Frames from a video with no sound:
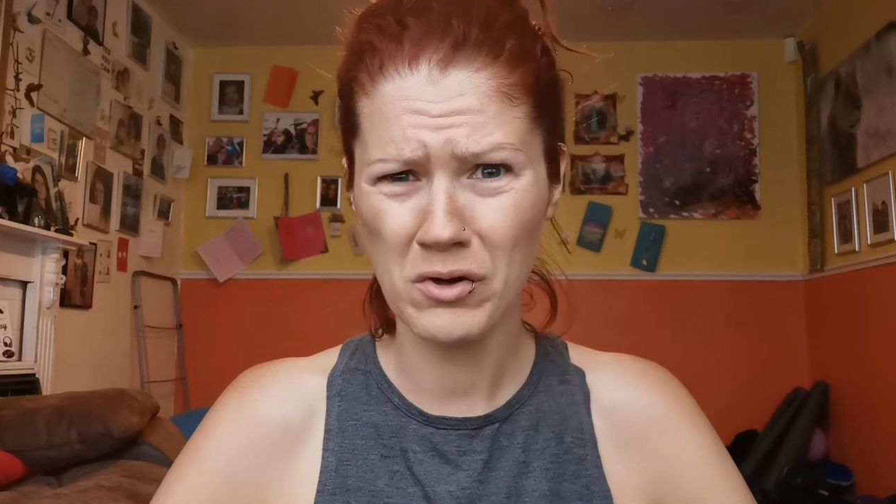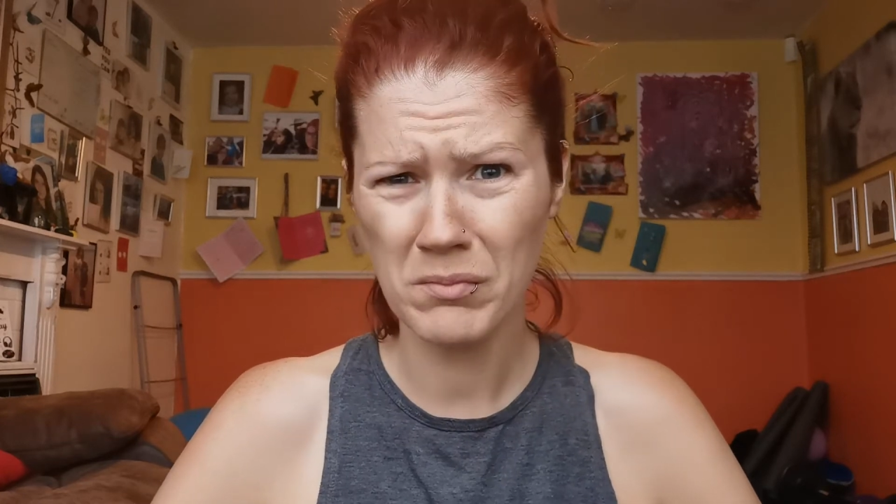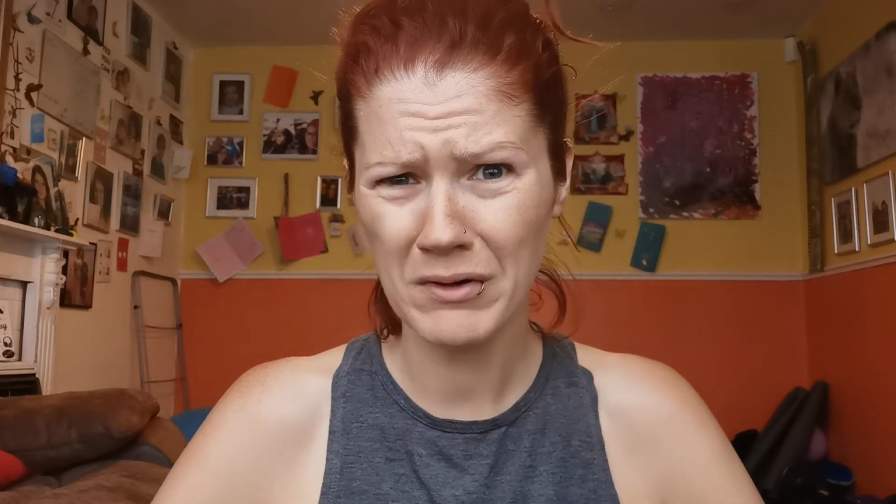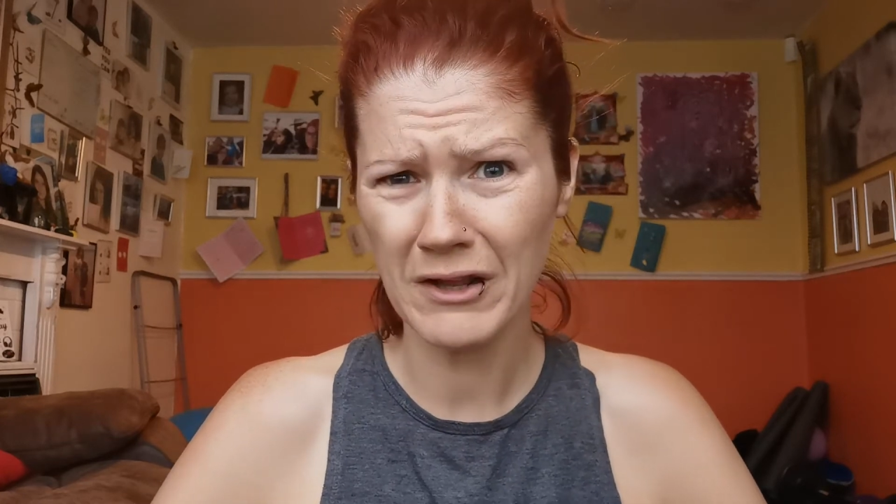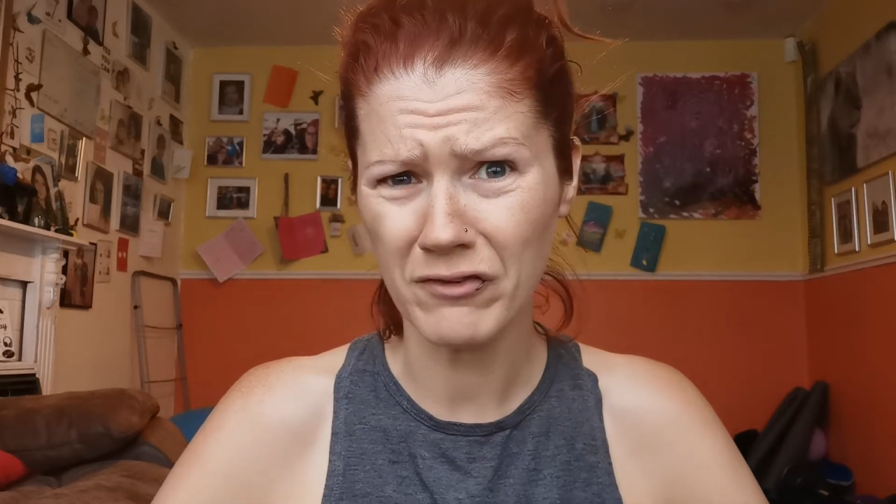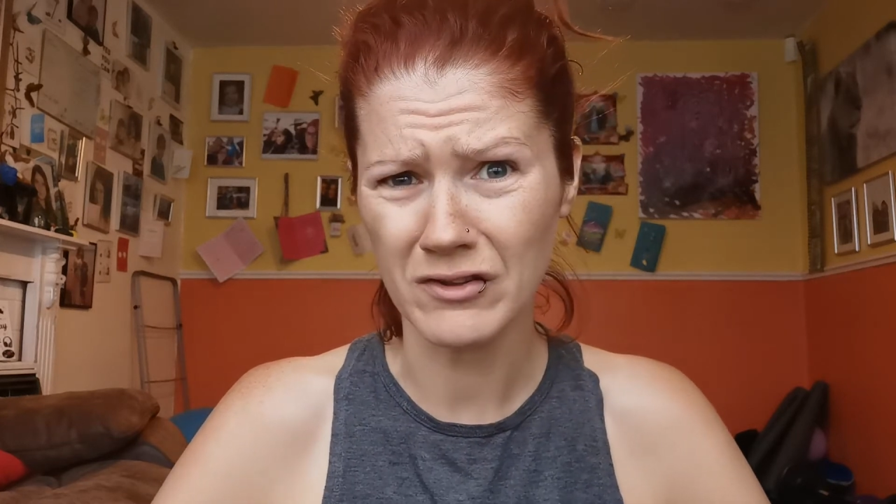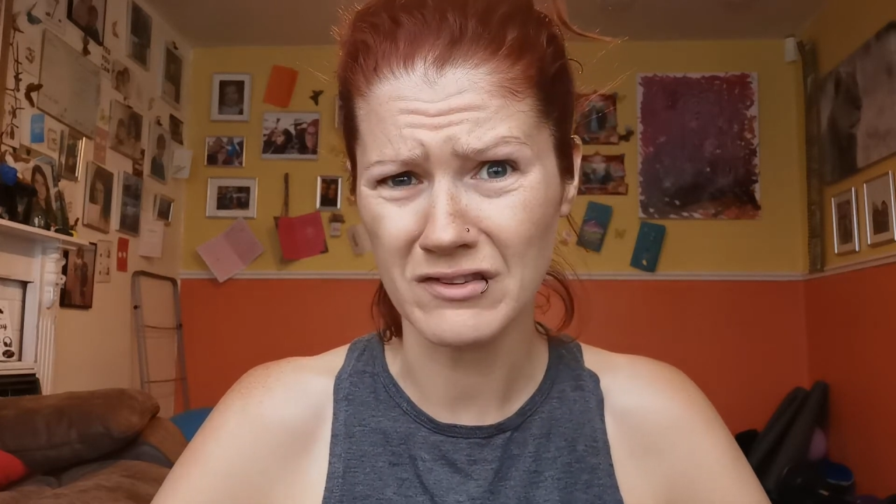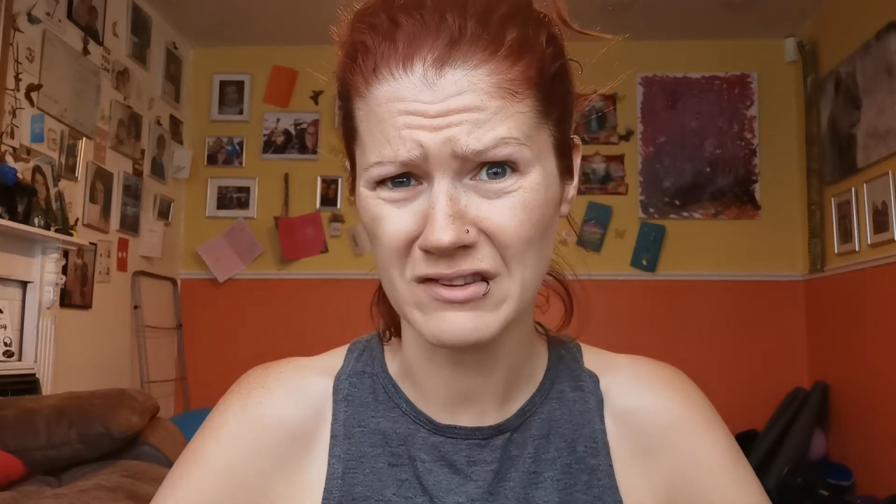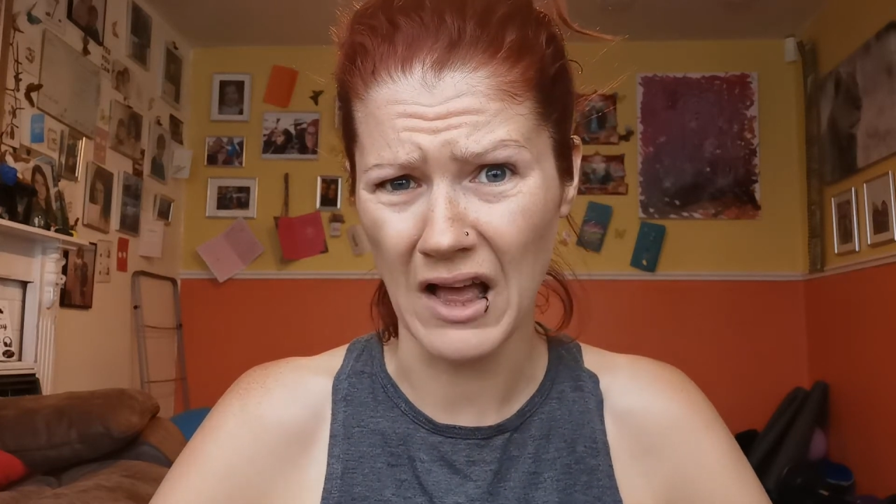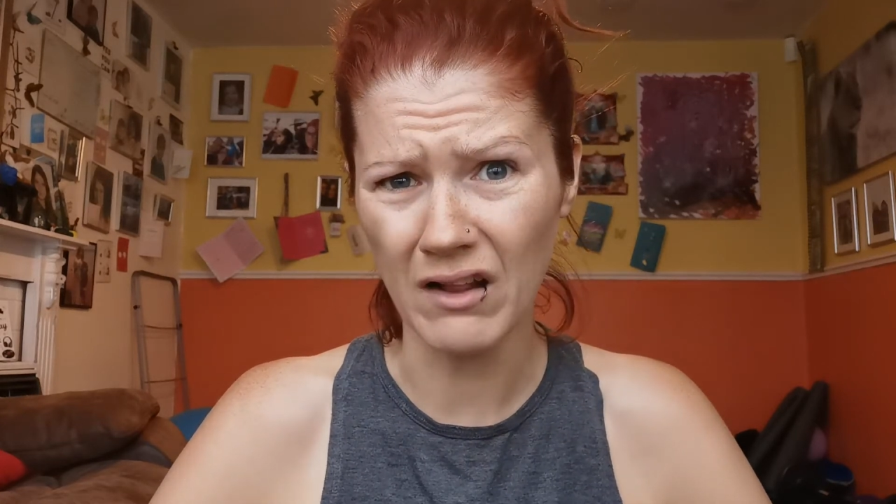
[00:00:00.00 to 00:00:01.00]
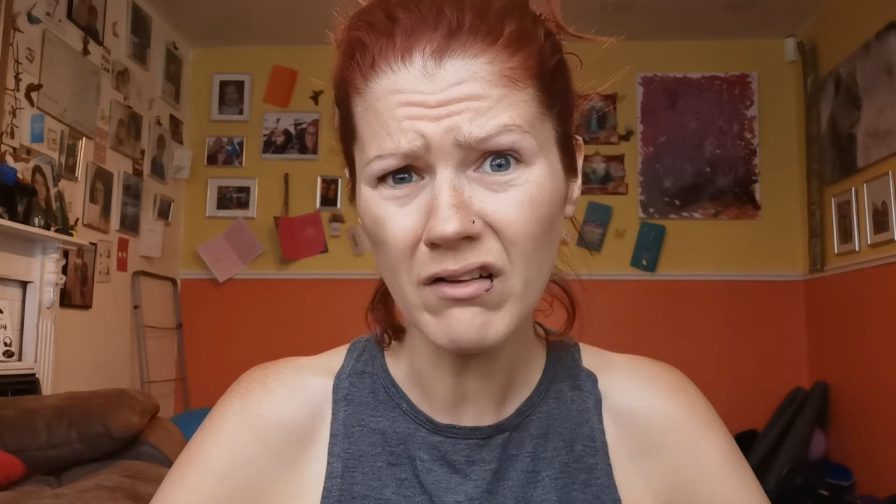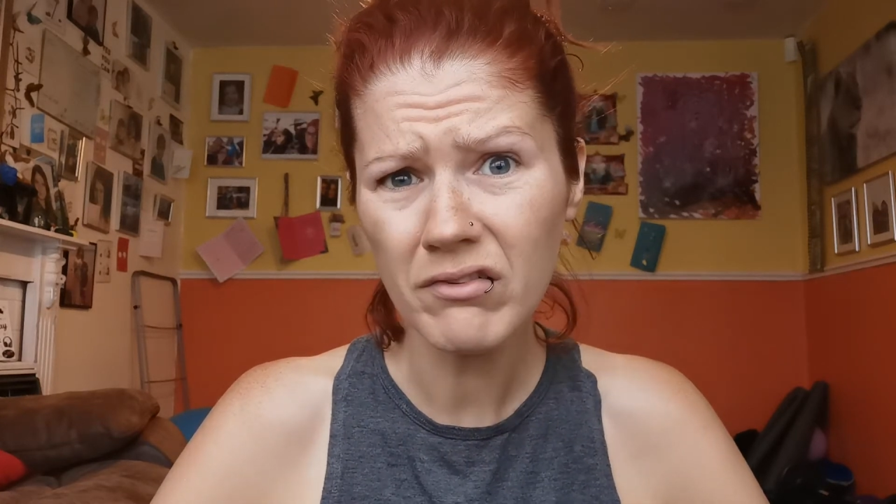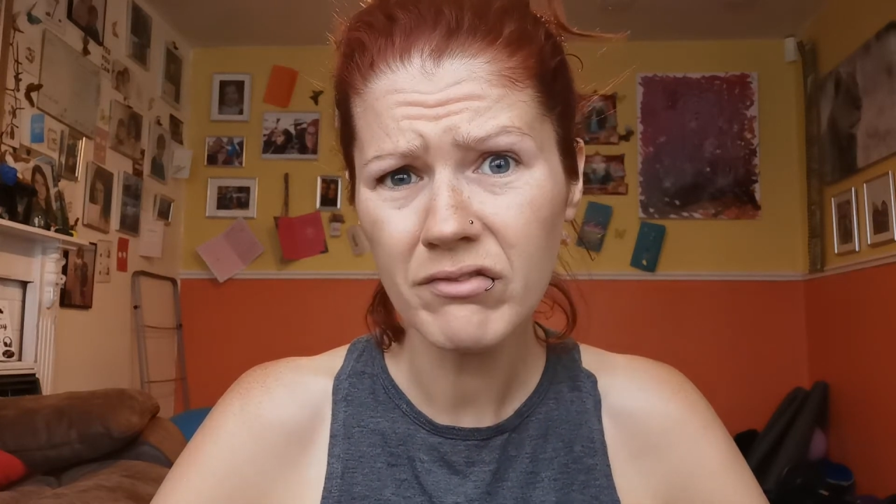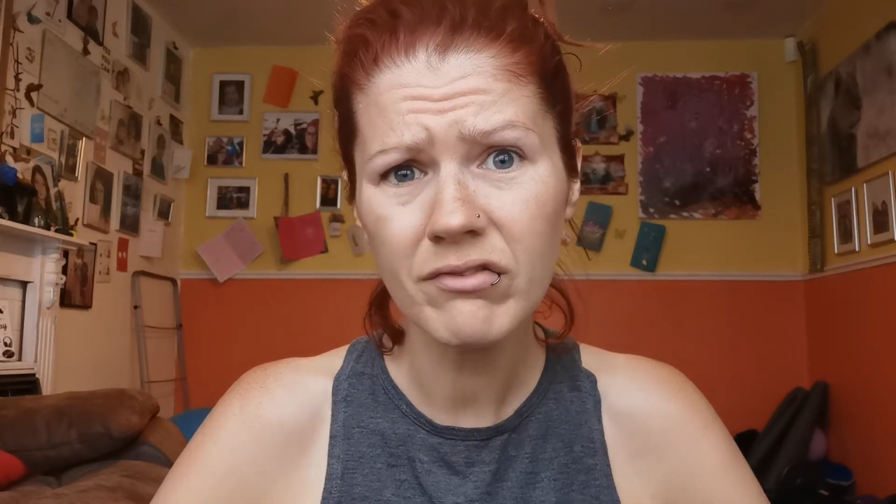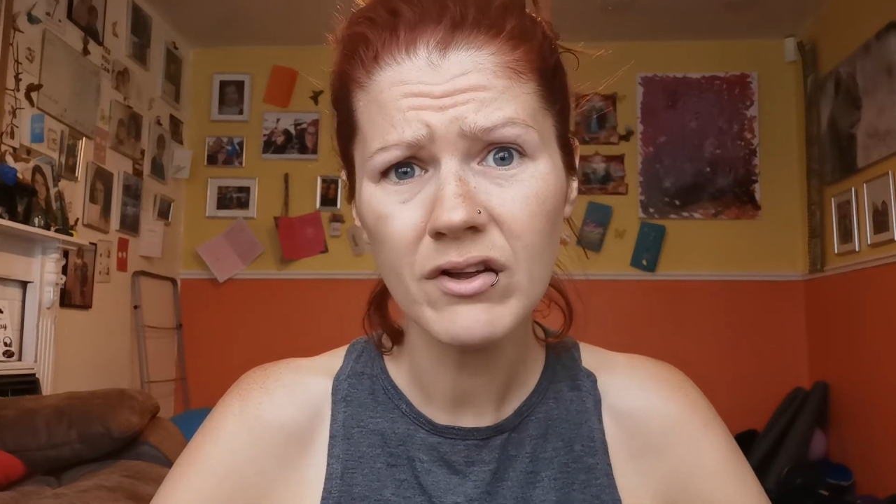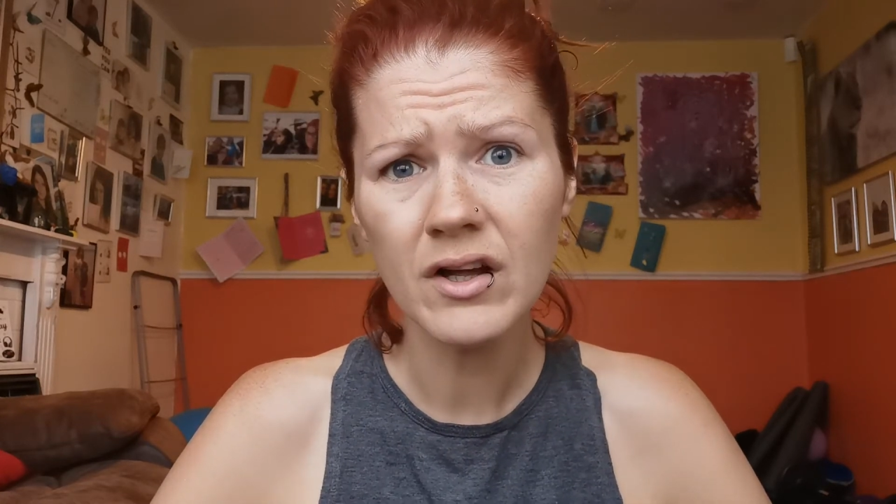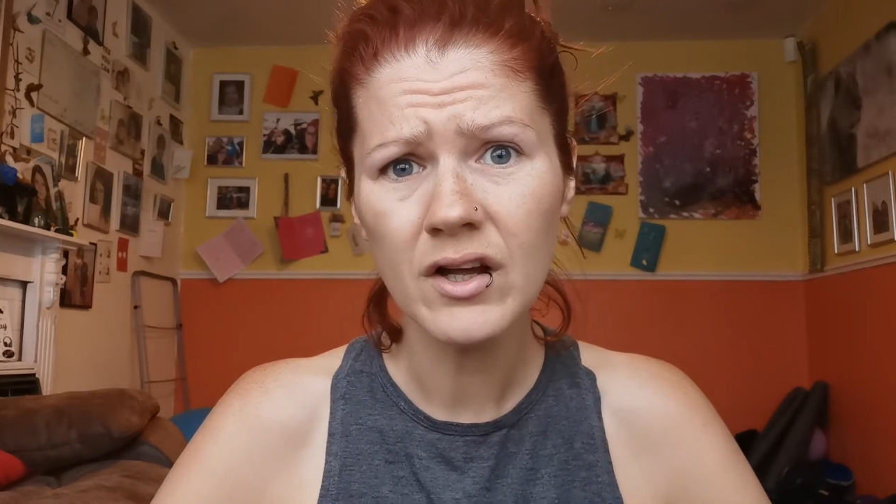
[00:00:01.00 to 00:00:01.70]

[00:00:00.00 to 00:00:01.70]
going to believe yourself?